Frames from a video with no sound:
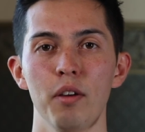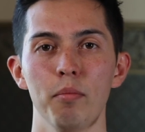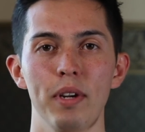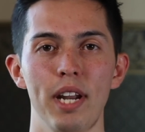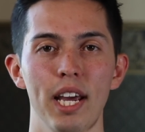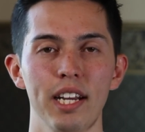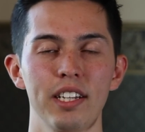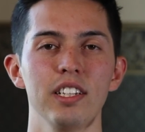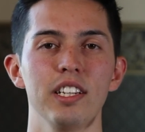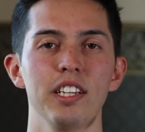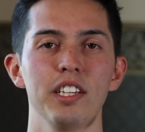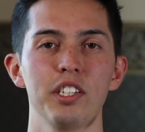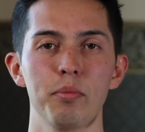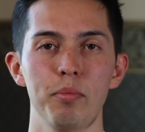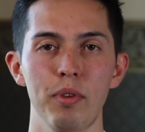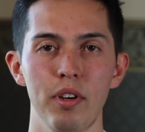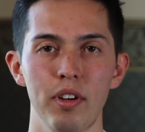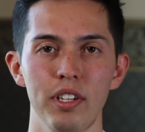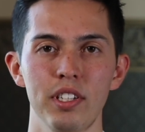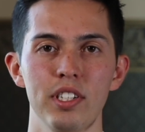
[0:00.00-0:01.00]
but actually
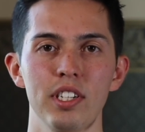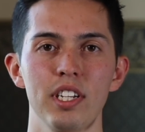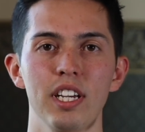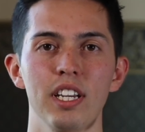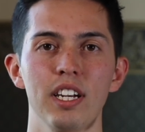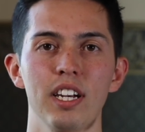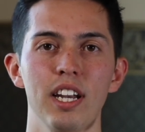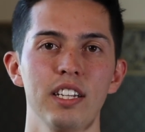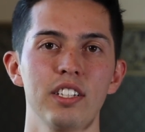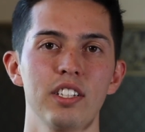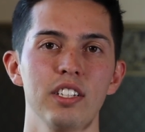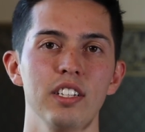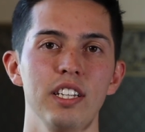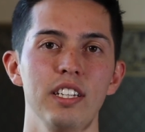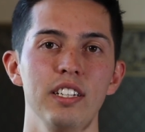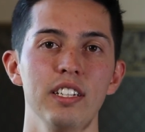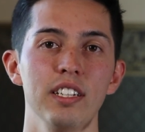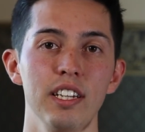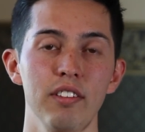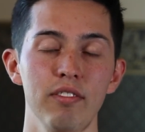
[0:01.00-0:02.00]
experiencing it and
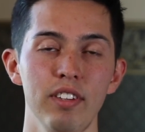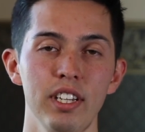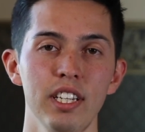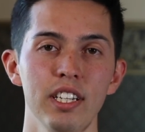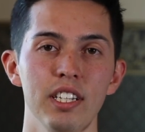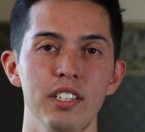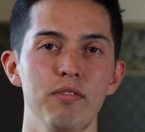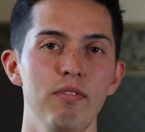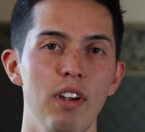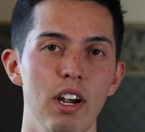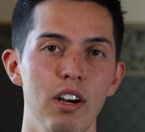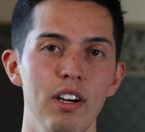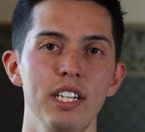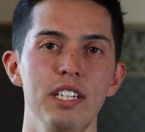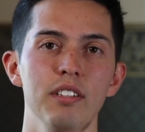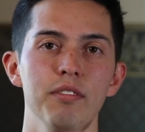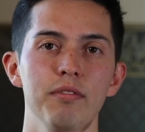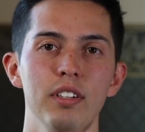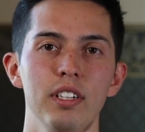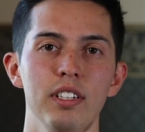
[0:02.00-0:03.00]
actually living it is very
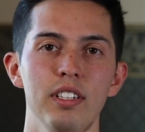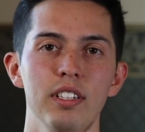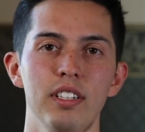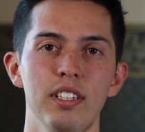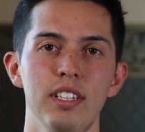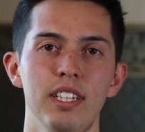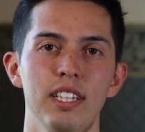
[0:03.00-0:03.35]
different.